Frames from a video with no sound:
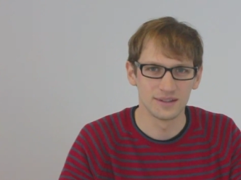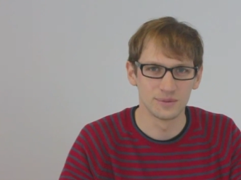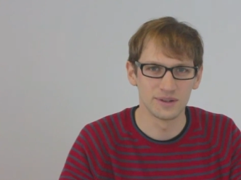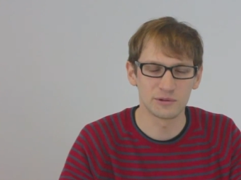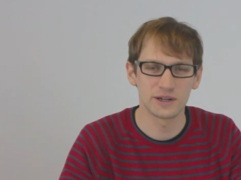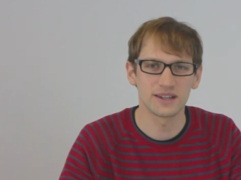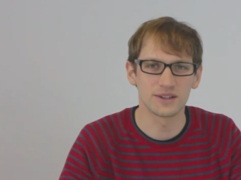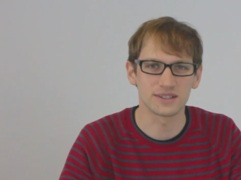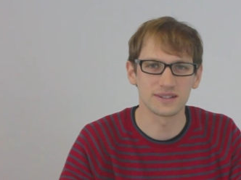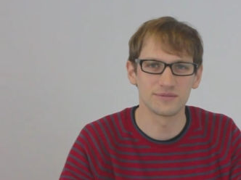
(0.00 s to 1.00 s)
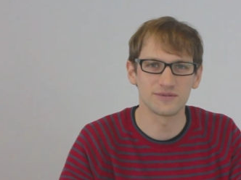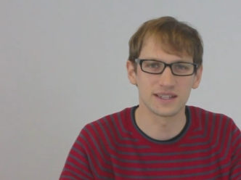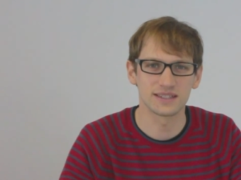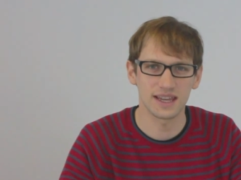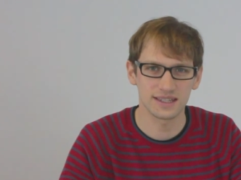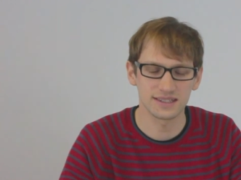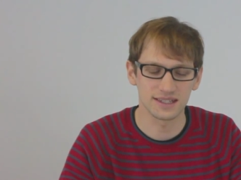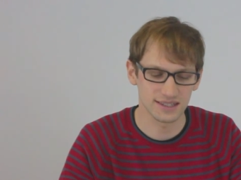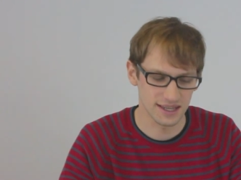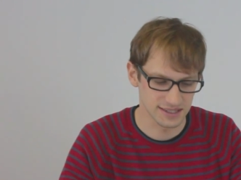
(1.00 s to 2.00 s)
We've already got some
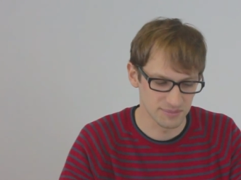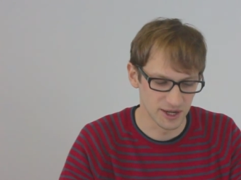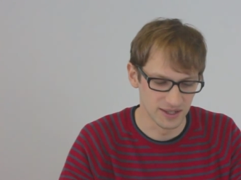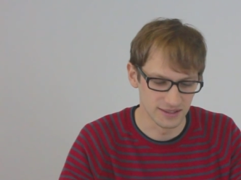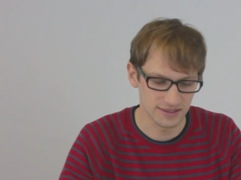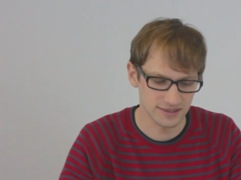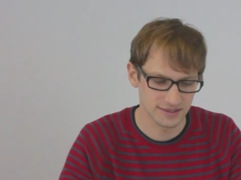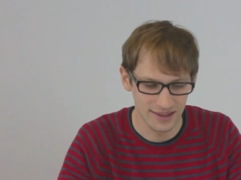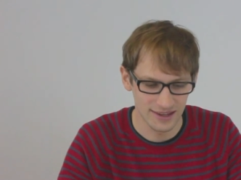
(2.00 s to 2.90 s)
fantastic testimonials.